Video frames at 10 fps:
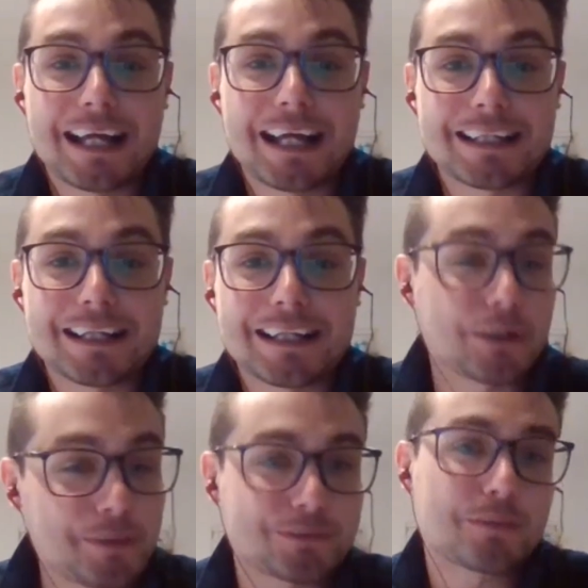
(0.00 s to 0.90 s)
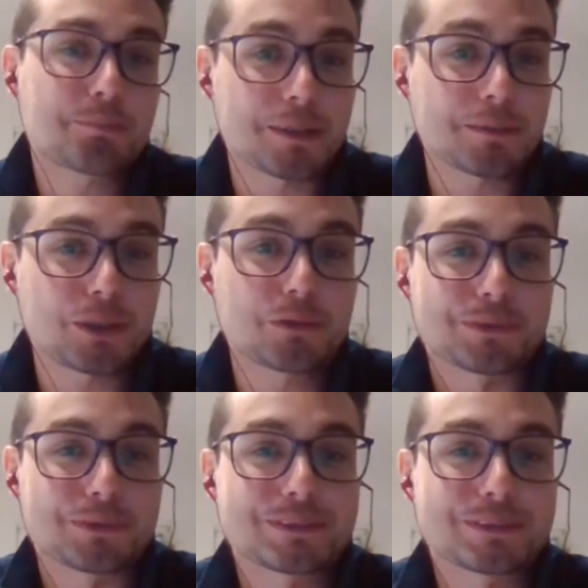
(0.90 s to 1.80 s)
And then I thought, well, it'd make a great
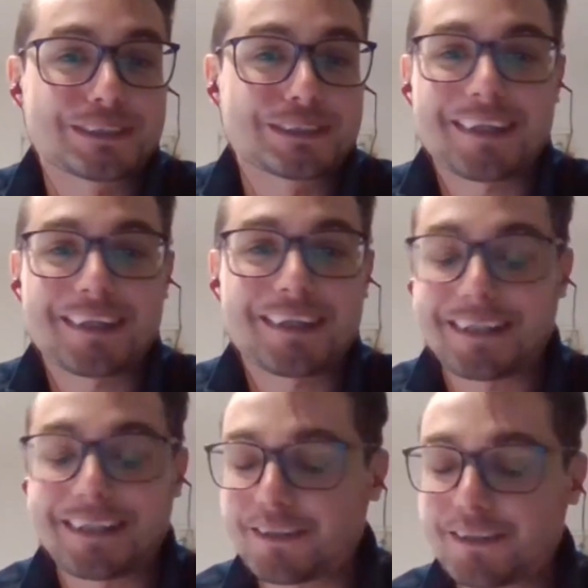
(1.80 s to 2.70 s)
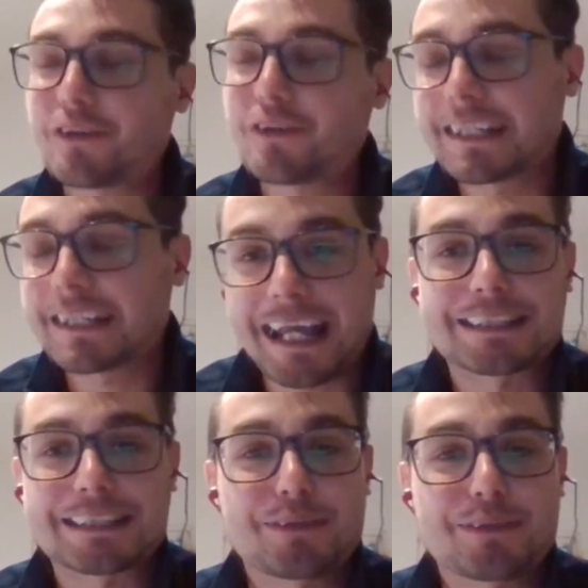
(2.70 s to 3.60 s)
blog post. And I thought, oh, it
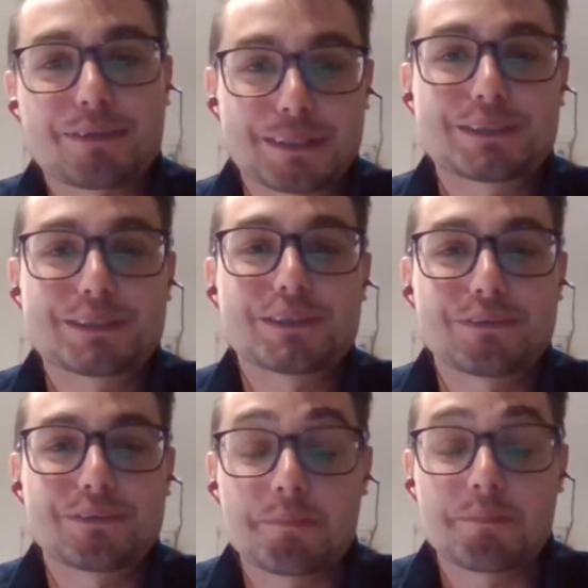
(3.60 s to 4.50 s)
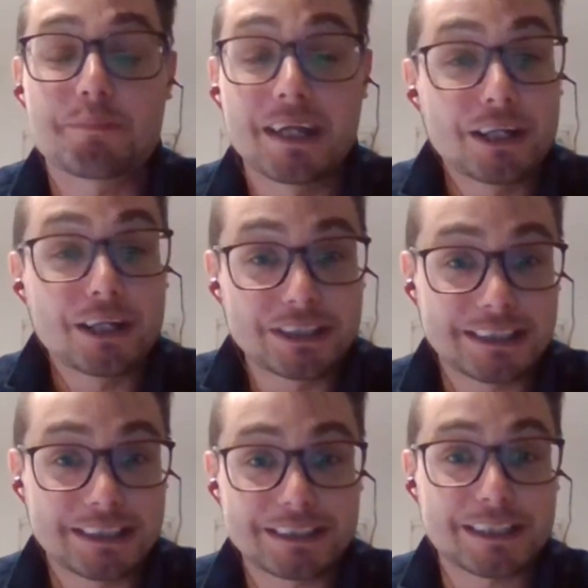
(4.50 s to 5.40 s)
connects quite a bit to
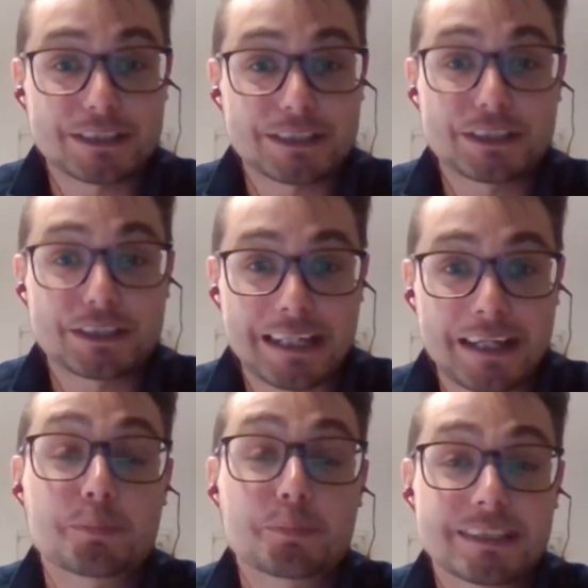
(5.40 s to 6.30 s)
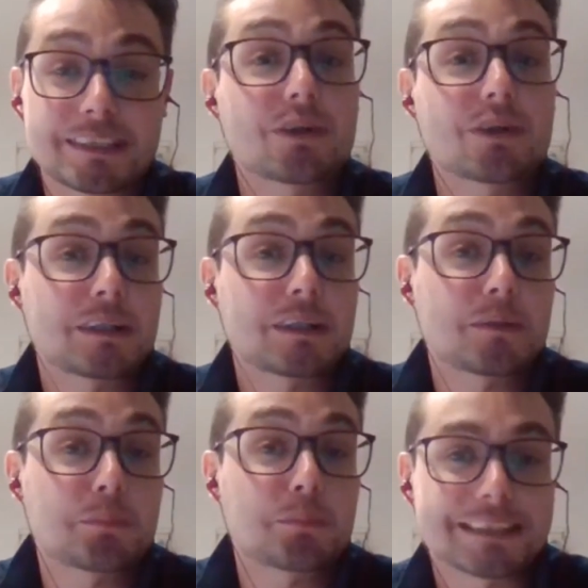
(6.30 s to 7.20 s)
recent discussions about the Anthropocene, so
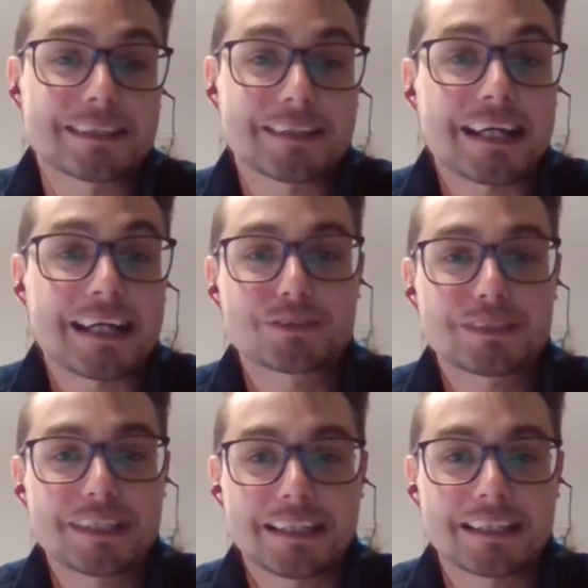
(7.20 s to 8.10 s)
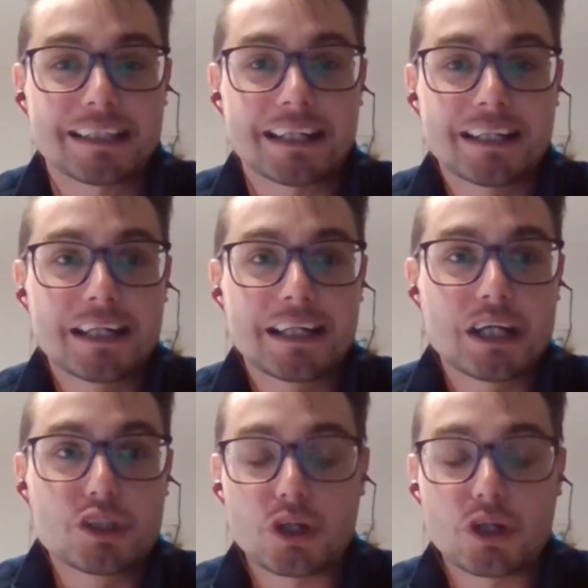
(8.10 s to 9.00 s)
I'll apply it to that. So taking that
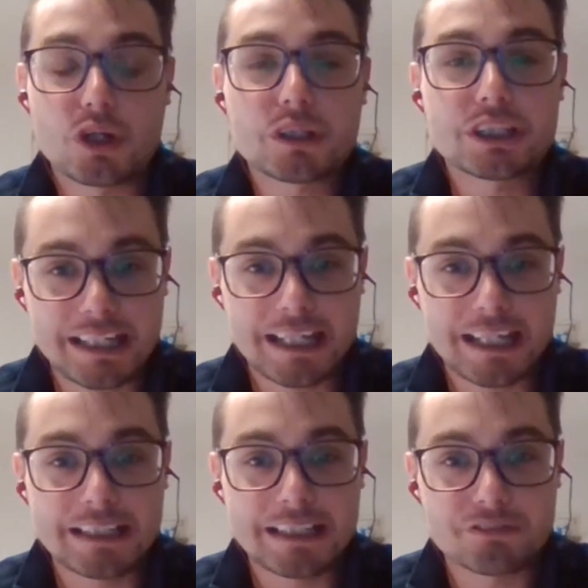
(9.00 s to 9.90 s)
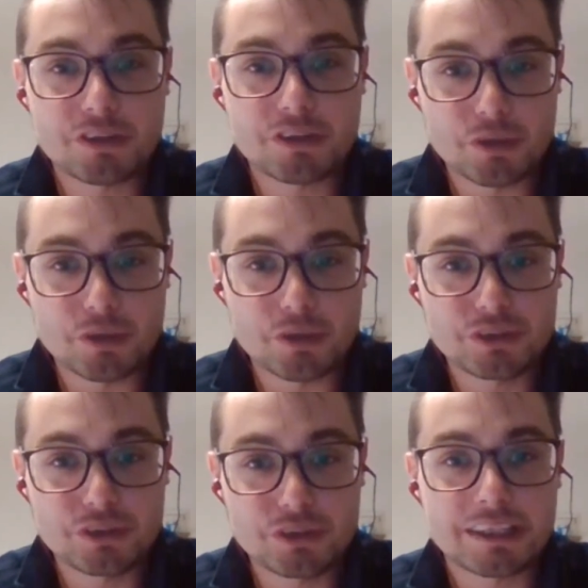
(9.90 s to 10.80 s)
knowledge I gained from the
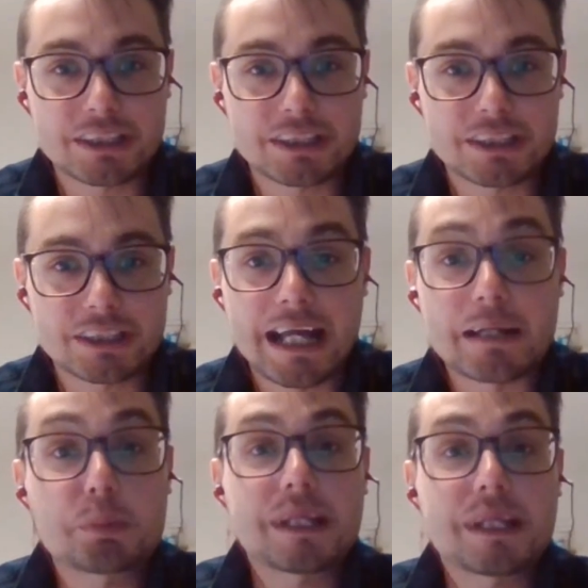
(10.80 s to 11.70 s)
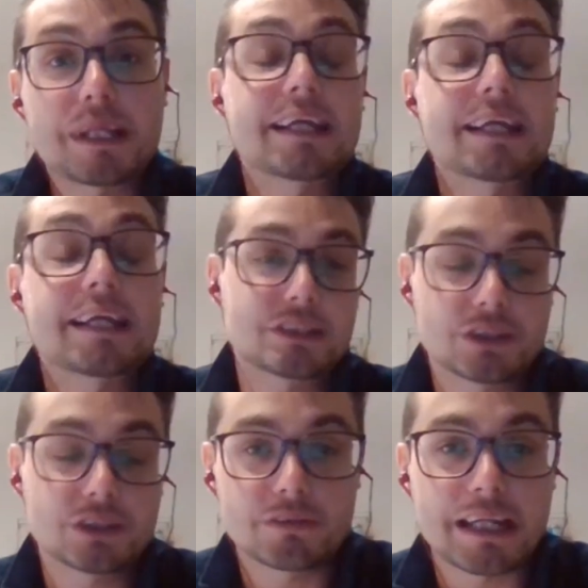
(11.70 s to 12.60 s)
research and applying it
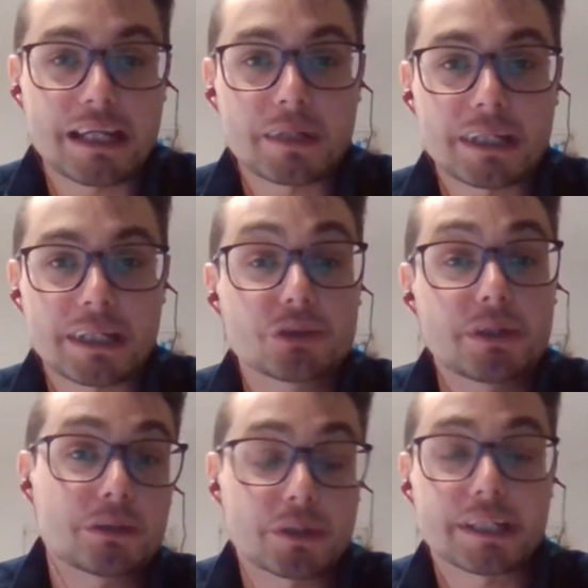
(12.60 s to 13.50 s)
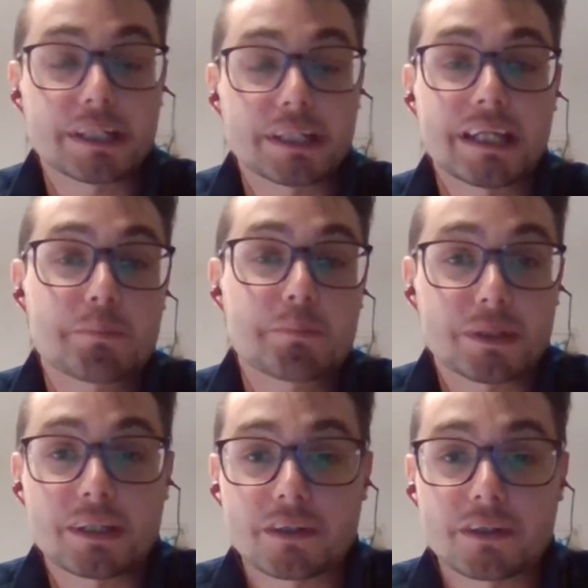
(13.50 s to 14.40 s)
to a situation where it
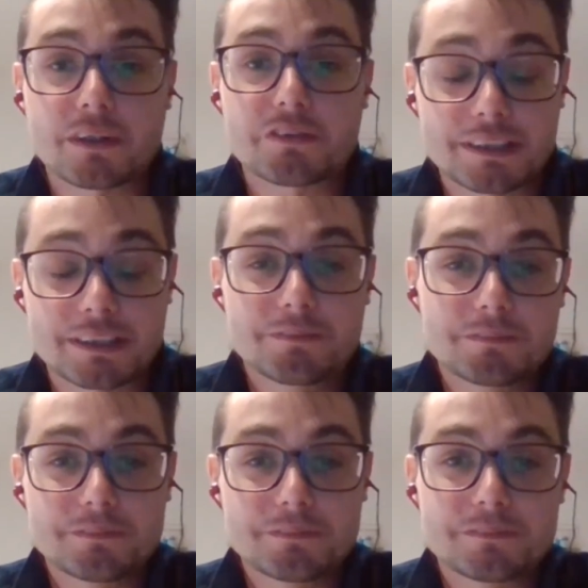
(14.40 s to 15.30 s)
came up in current affairs.